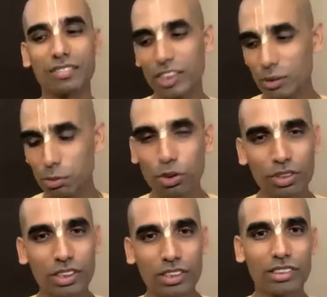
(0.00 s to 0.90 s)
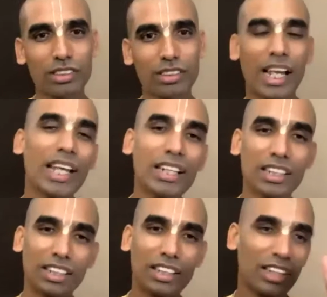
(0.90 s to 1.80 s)
We spoke
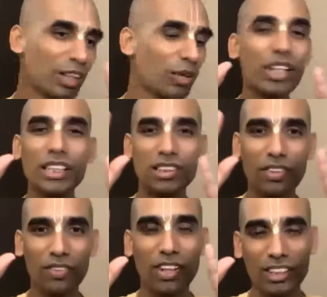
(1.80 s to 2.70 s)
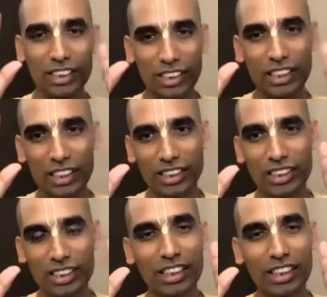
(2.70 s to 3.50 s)
9 glories of Lord Chaitanya's